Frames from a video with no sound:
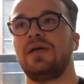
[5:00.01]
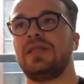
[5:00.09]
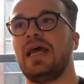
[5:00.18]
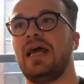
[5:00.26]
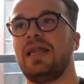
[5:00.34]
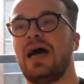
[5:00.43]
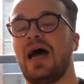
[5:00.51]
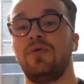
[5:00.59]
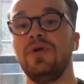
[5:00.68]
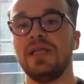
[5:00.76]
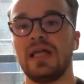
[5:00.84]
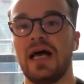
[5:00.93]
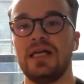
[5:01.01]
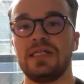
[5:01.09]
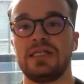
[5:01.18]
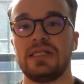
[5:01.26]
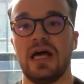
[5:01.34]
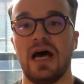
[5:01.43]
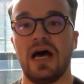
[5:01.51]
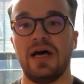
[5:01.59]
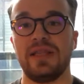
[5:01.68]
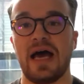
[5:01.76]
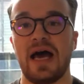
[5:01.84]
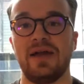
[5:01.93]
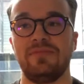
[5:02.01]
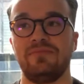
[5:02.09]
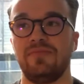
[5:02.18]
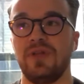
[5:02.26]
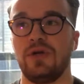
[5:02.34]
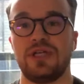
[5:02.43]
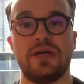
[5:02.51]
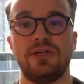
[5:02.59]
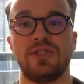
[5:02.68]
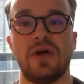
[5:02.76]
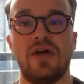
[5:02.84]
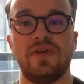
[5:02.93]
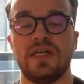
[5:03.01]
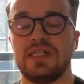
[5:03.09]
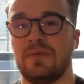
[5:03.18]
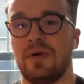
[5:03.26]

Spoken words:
then I realized that generating traffic is